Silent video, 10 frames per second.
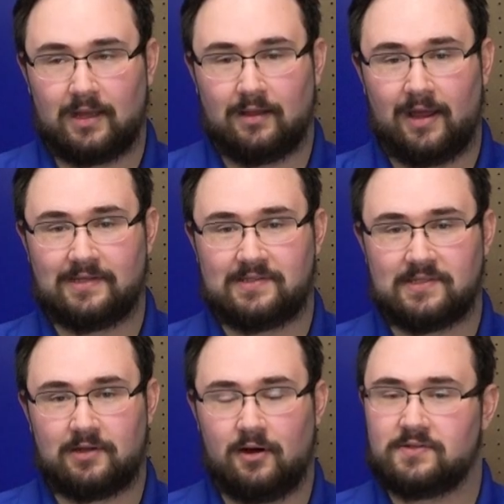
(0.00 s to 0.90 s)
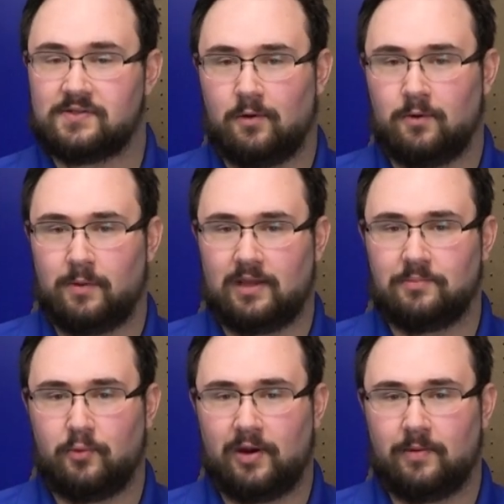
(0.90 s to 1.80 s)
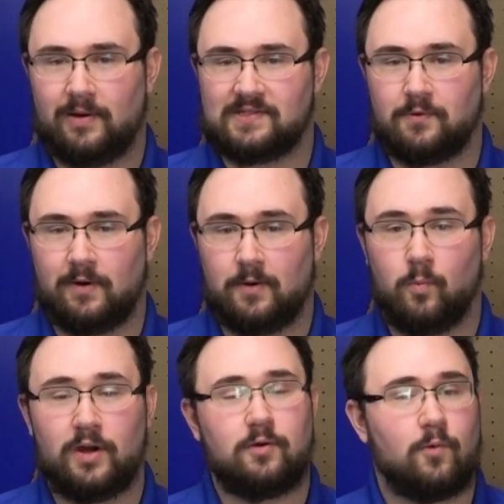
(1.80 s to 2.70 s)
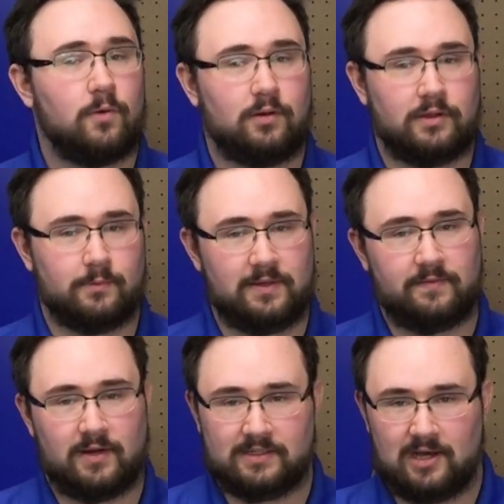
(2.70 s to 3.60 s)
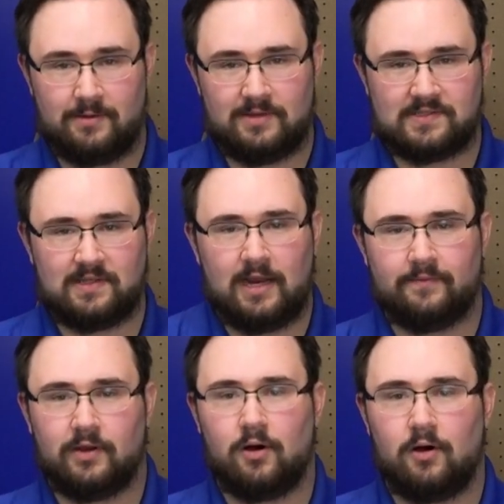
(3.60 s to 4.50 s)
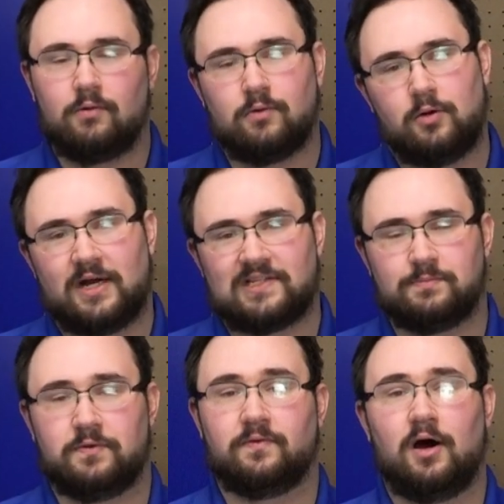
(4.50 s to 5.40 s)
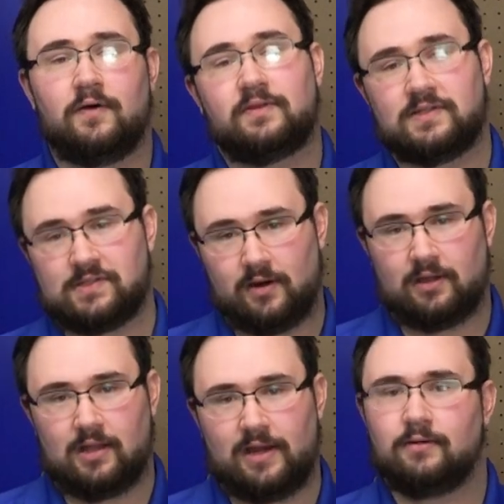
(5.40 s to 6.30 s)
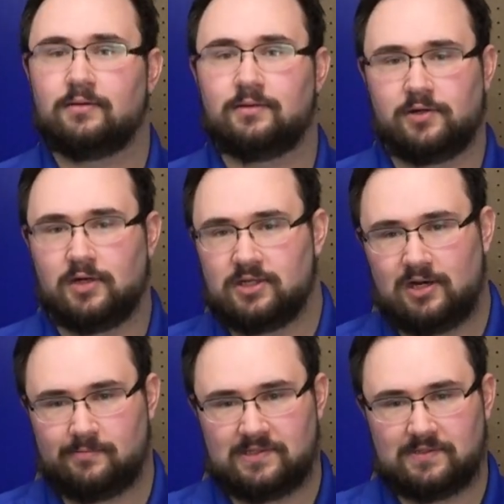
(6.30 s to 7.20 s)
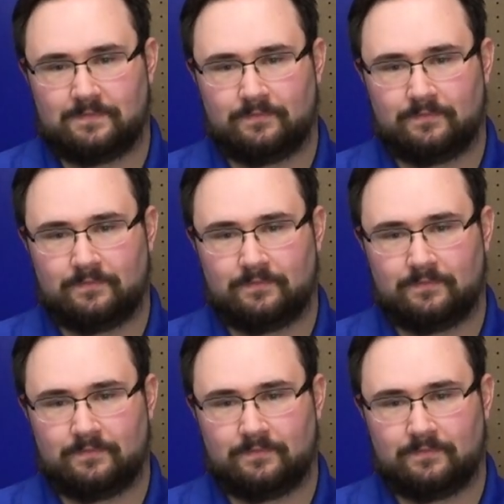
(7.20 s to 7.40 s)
Alliances can also score a ranking point by scoring one coral on the reef in autonomous and having all robots move off the starting line during autonomous.